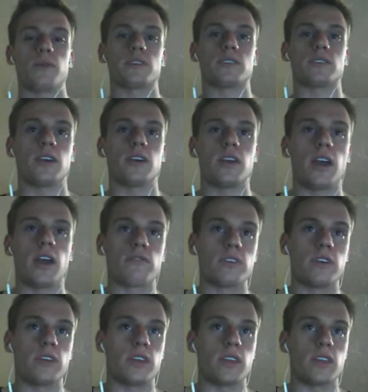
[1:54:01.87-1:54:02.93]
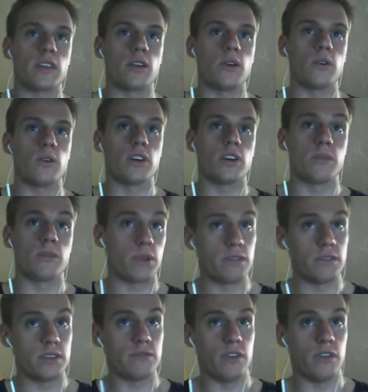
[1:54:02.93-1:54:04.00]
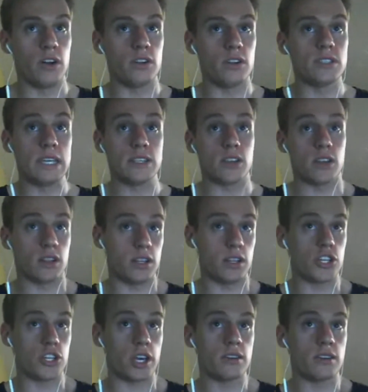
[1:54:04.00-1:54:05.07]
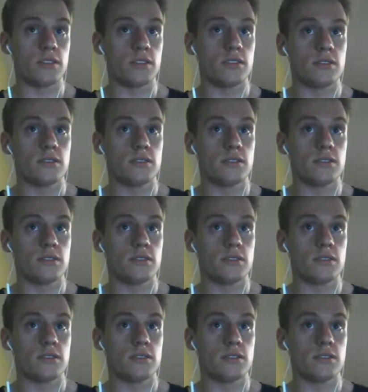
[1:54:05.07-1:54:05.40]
I would like to say everything that goes on in Bravely Default is a cliche.